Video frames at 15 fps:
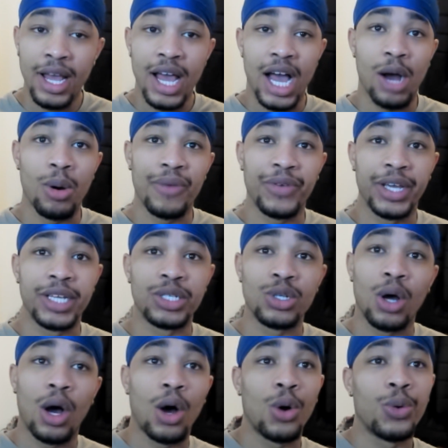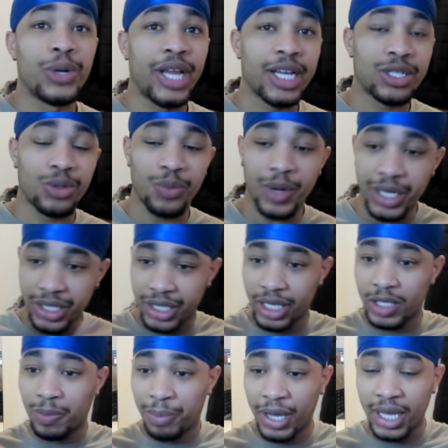However, he's not old. He hasn't reached
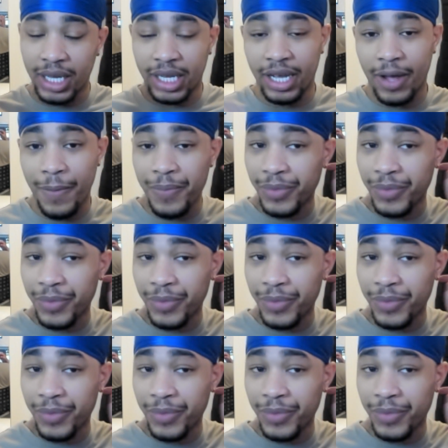his peak yet.